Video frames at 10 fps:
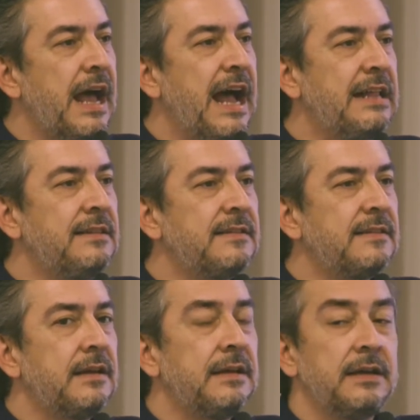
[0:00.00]
And
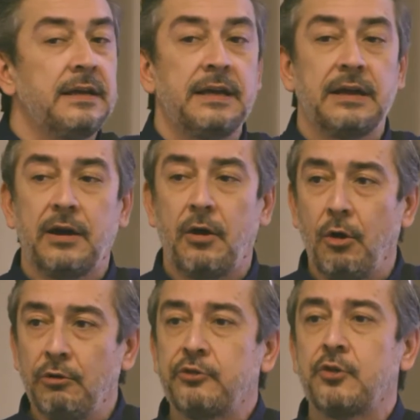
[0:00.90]

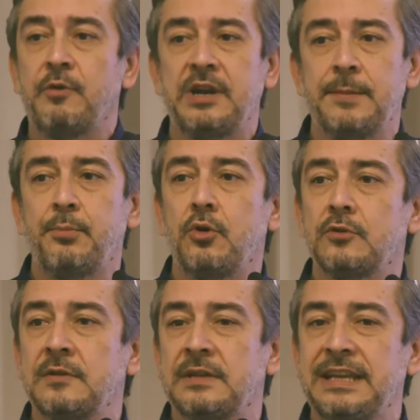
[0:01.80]
also, very
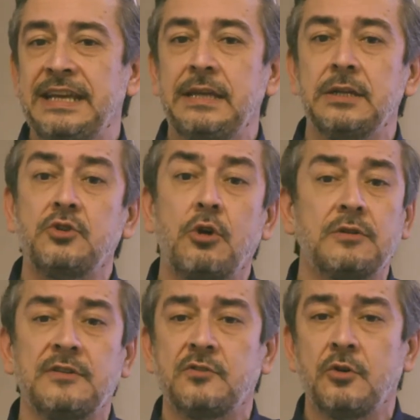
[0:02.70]
importantly,
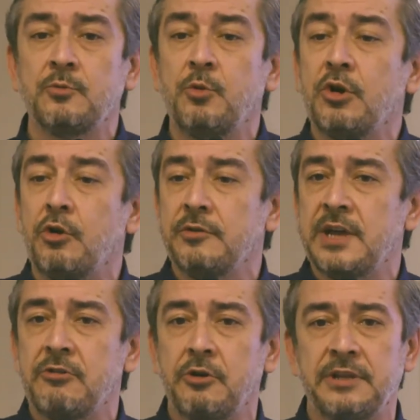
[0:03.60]
doctors don't work on
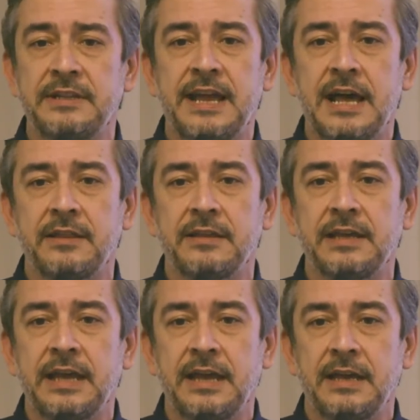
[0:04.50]
their own in the health and
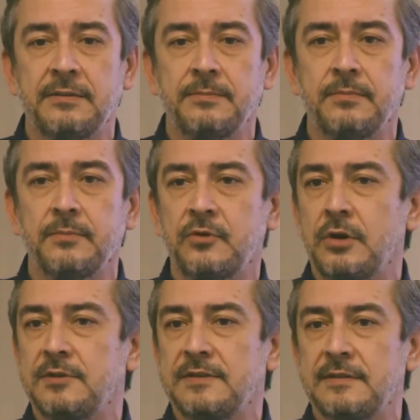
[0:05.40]
care
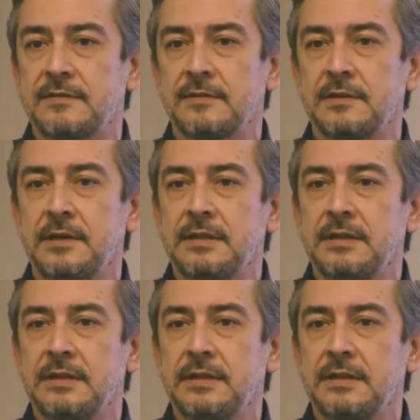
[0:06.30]
services.